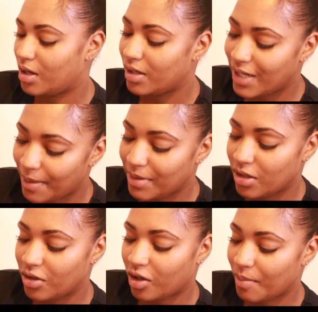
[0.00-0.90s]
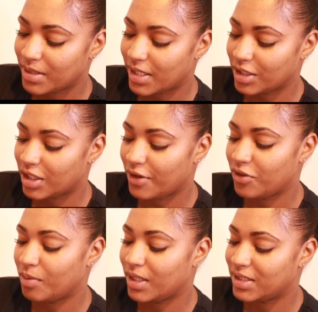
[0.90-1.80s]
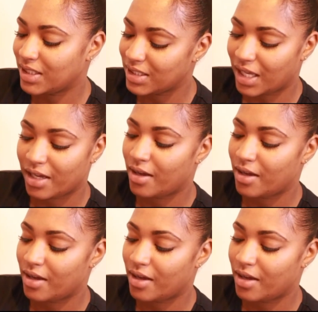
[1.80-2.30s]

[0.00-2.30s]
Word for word: Let me know in the comment section if you want to see that.